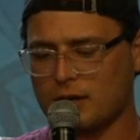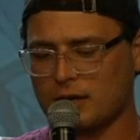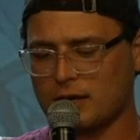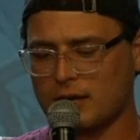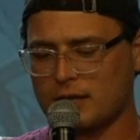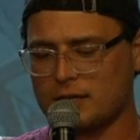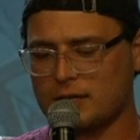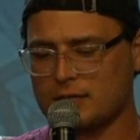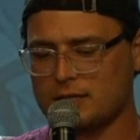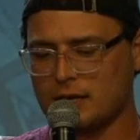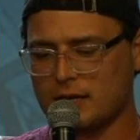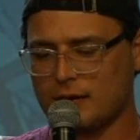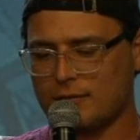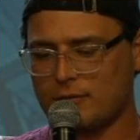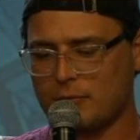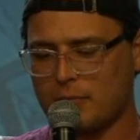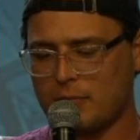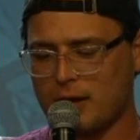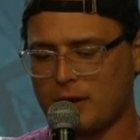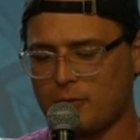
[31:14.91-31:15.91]
can you tell
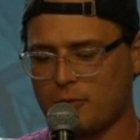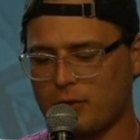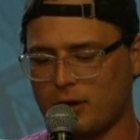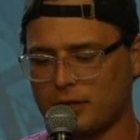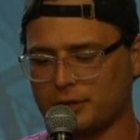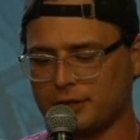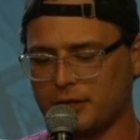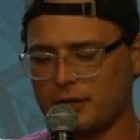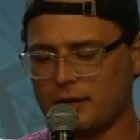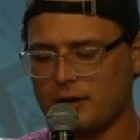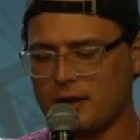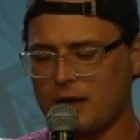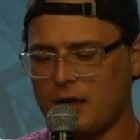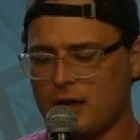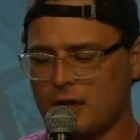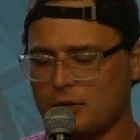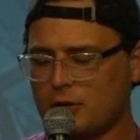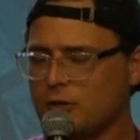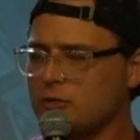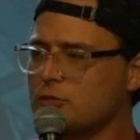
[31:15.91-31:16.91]
everybody watching,
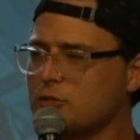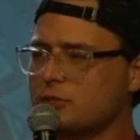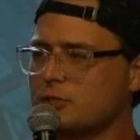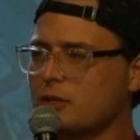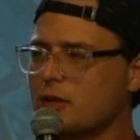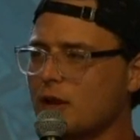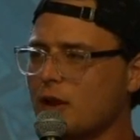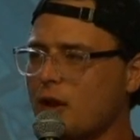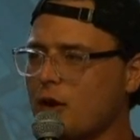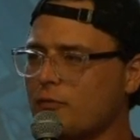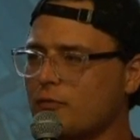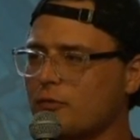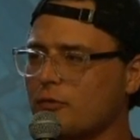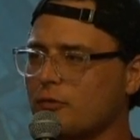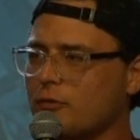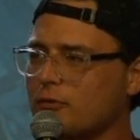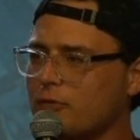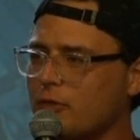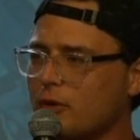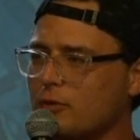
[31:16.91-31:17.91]
do you still offer
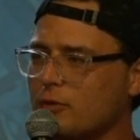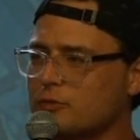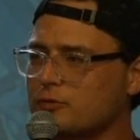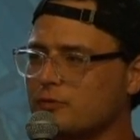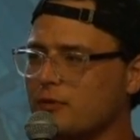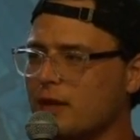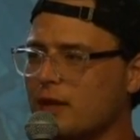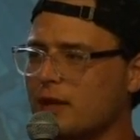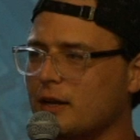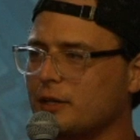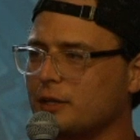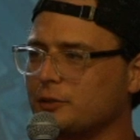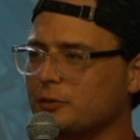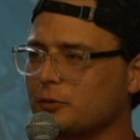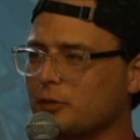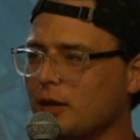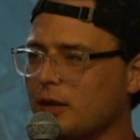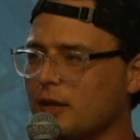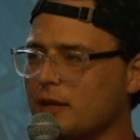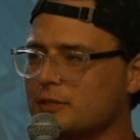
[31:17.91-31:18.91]
those financial
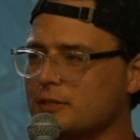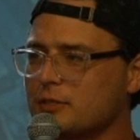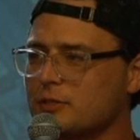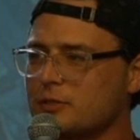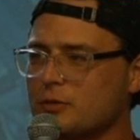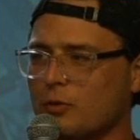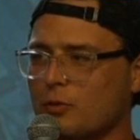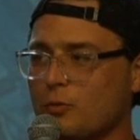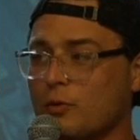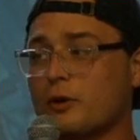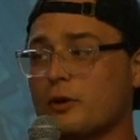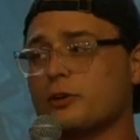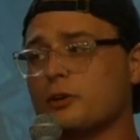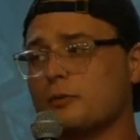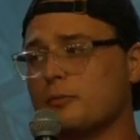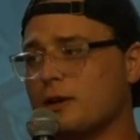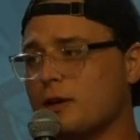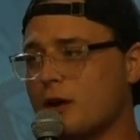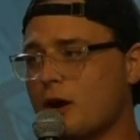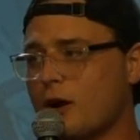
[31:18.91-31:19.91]
classes, or will you
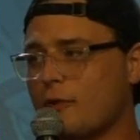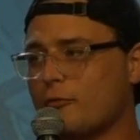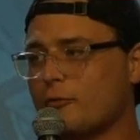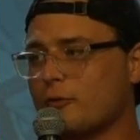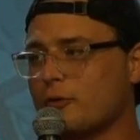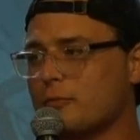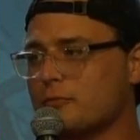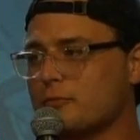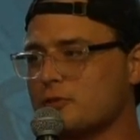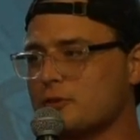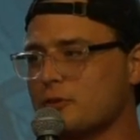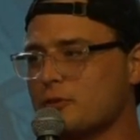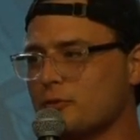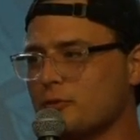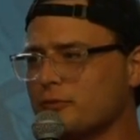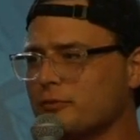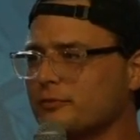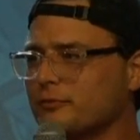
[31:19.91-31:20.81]
be offering them soon?